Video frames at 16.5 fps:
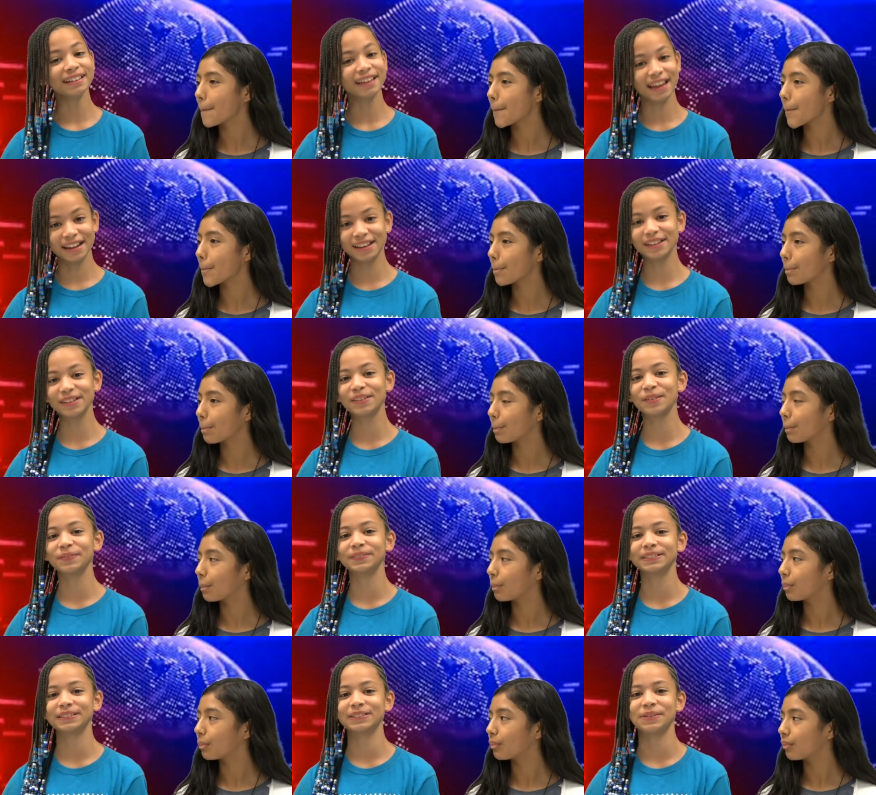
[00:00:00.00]
Speaker 1: any
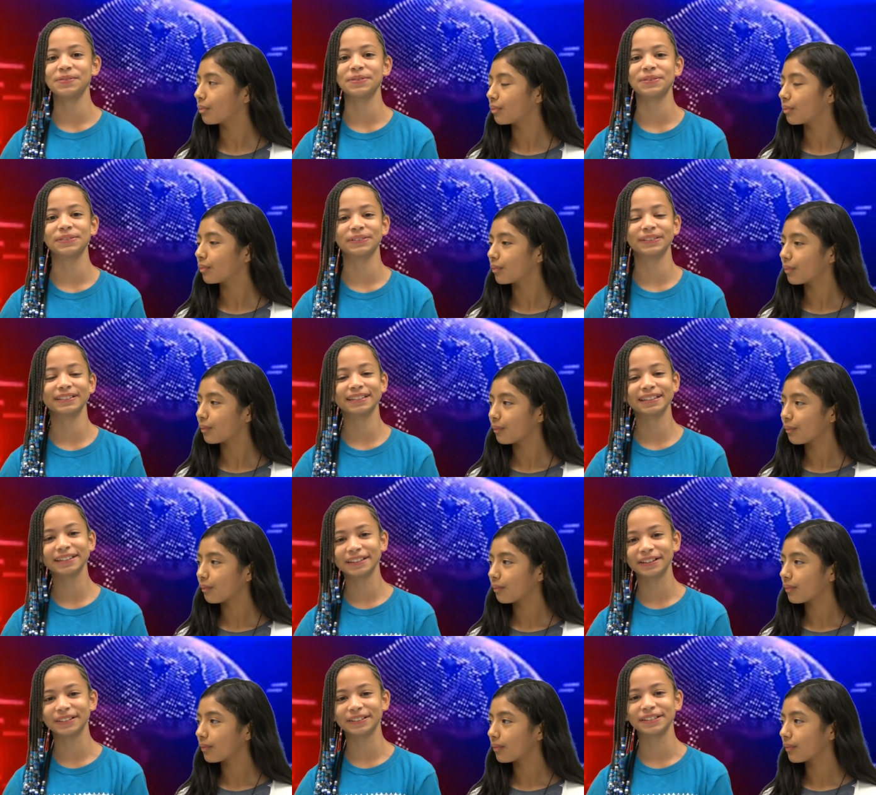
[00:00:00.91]
coding troubles or
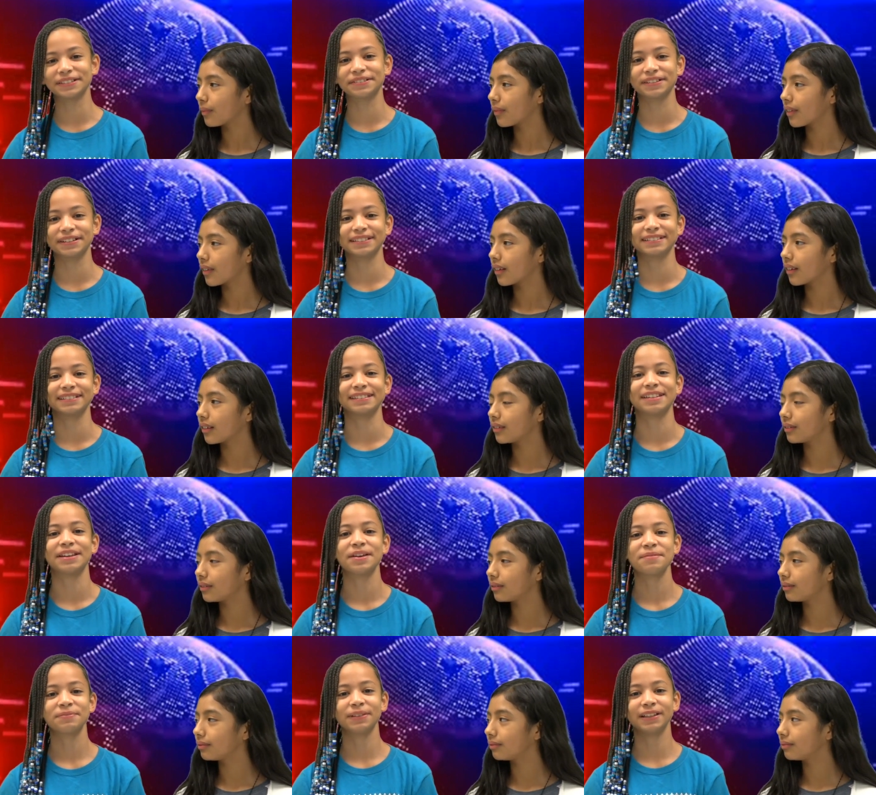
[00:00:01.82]
technology questions,
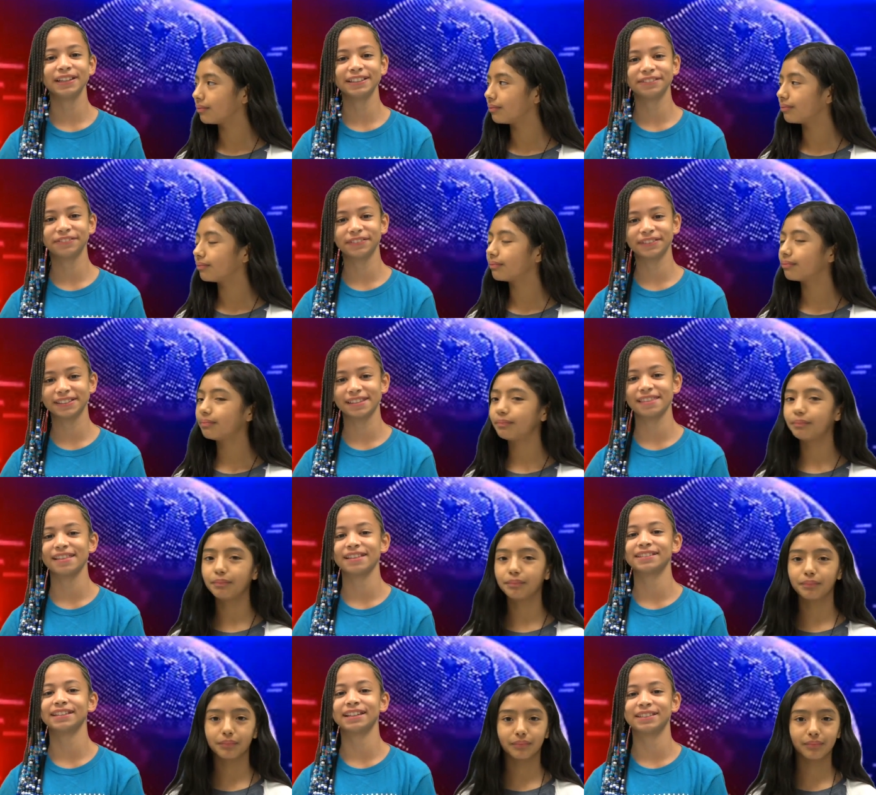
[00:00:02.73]
please visit the
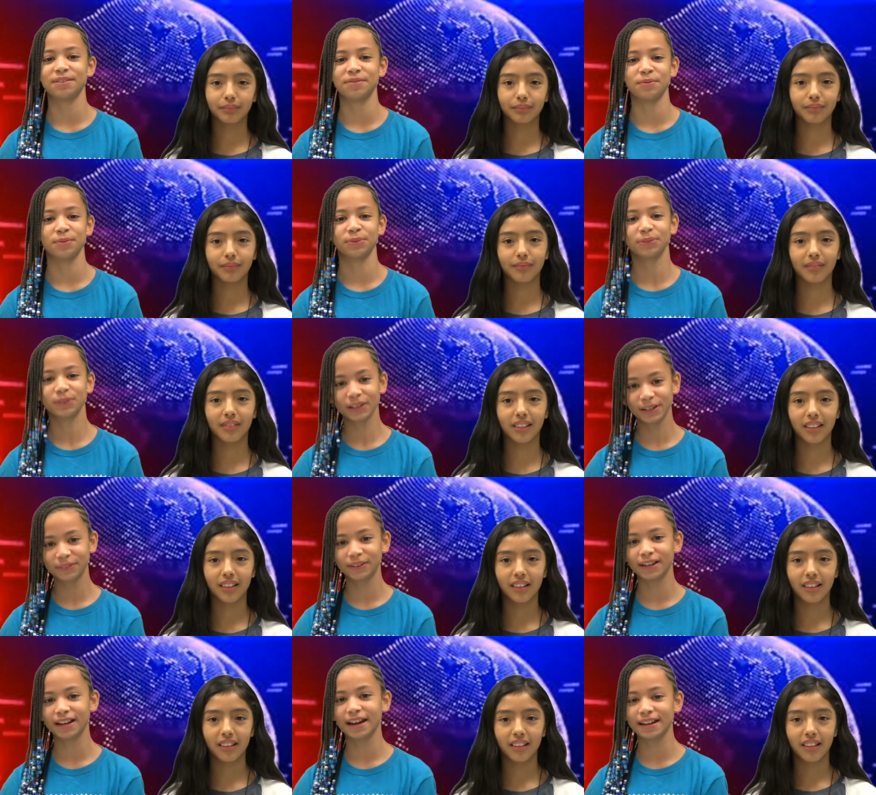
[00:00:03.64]
SLED team room
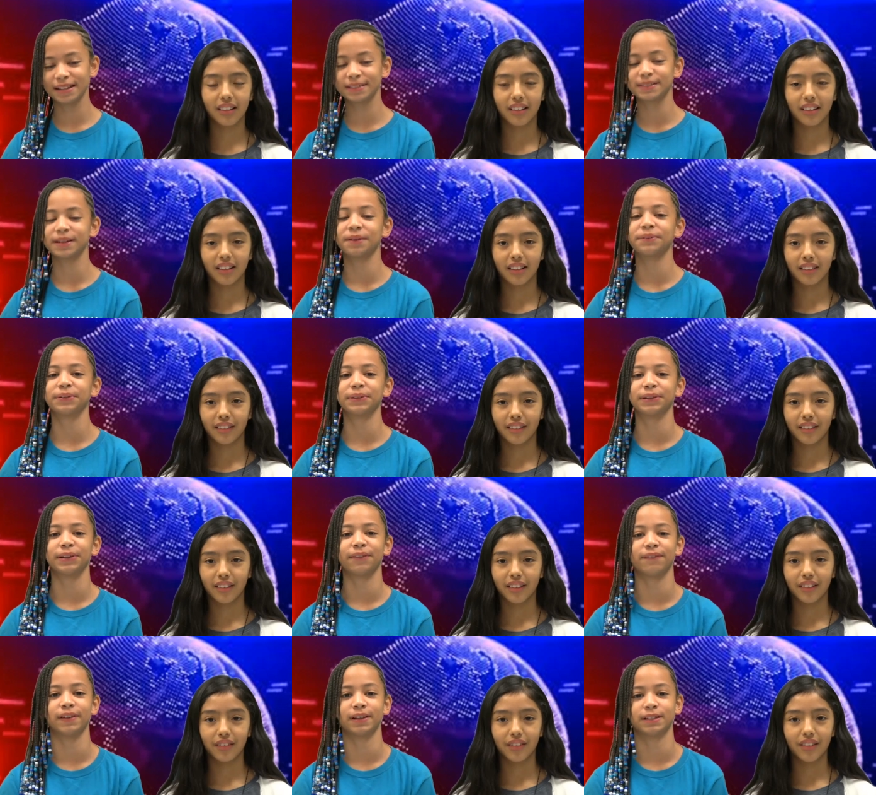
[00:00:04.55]
301 anytime during your
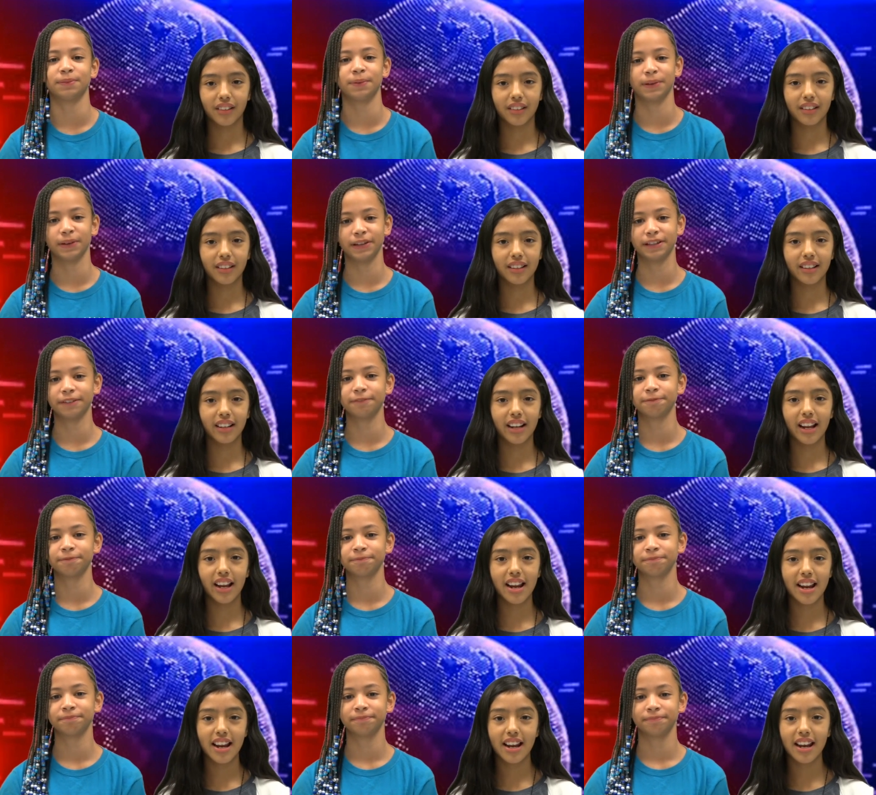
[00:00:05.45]
first period.
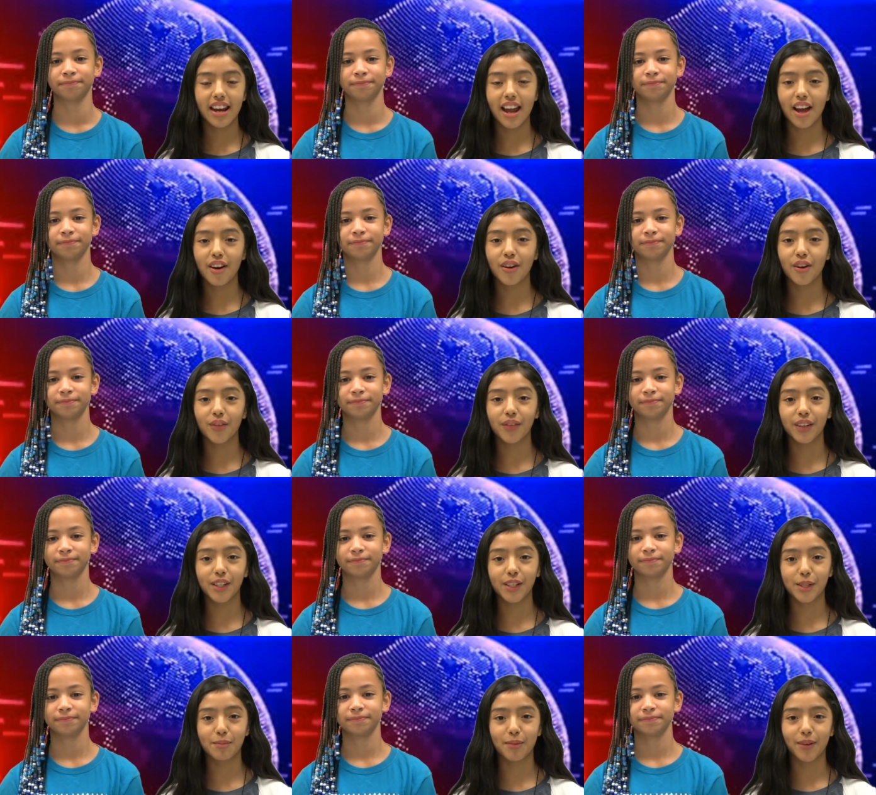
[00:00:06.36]
Now over to
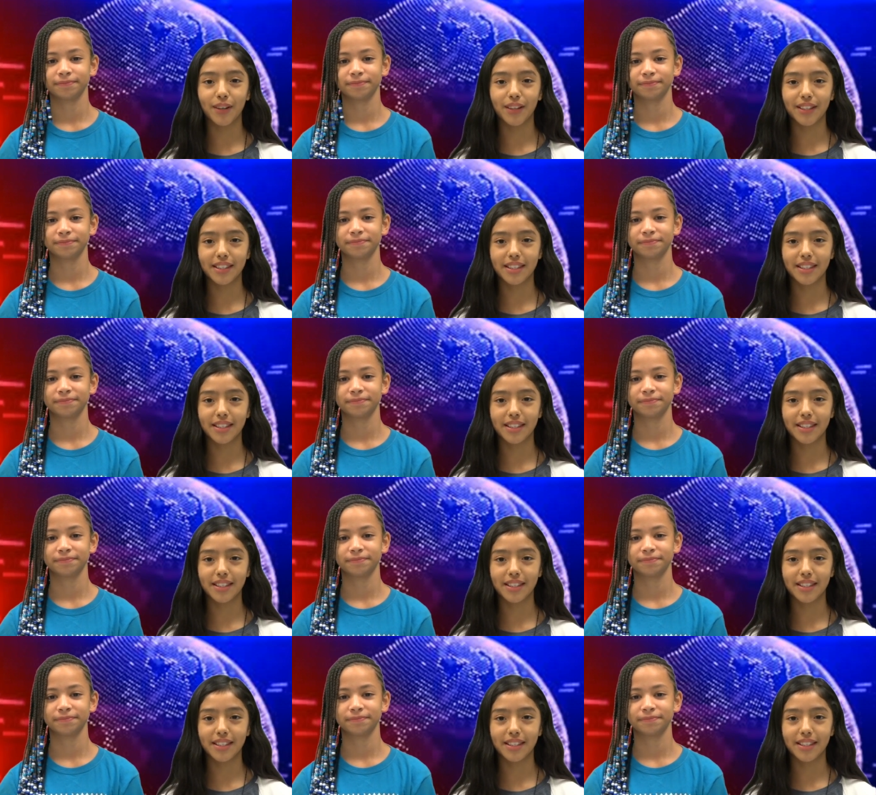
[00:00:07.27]
sports.